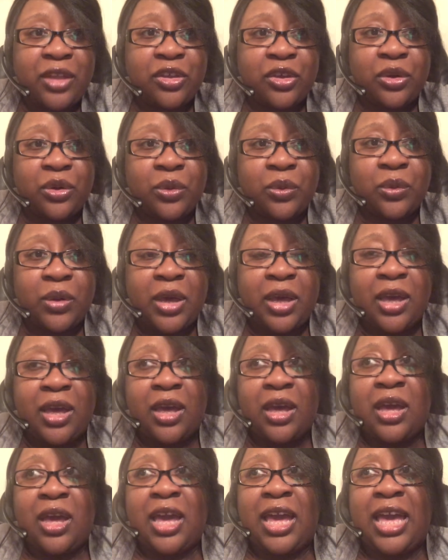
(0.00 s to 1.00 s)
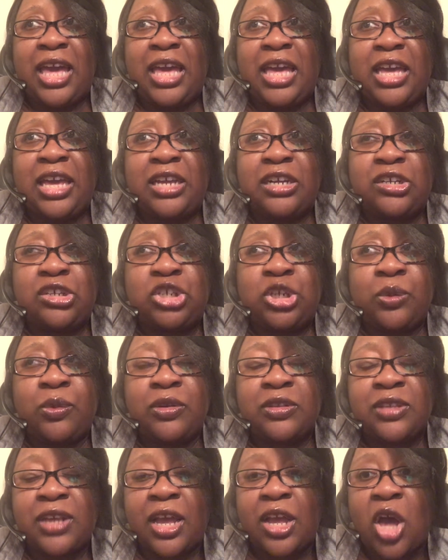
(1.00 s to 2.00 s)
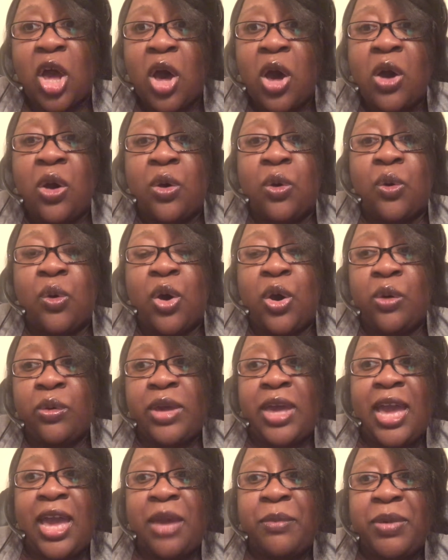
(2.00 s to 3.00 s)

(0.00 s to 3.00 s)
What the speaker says: you. And she was like, oh, okay.